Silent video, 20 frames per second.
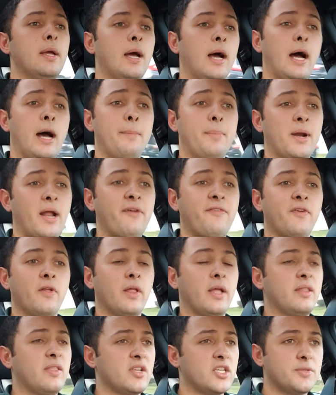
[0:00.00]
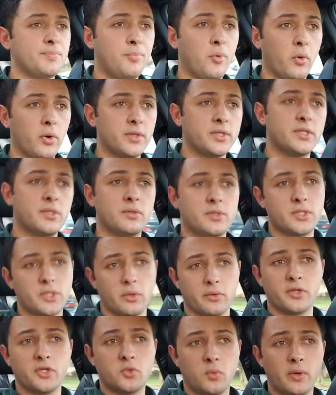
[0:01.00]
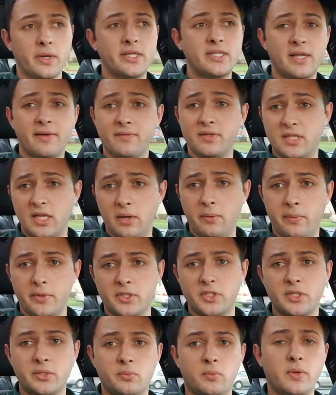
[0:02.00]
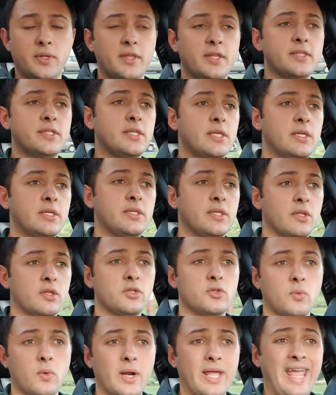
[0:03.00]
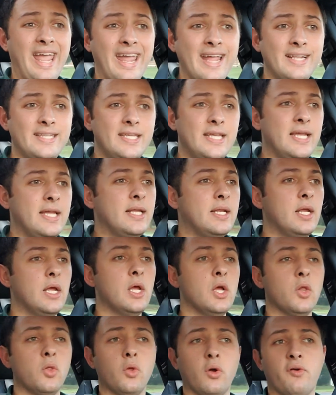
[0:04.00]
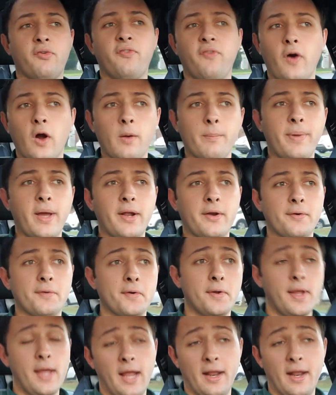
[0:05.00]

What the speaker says: But I feel like the Sports, so the 2017, which is what this is, and the 2018 look far better.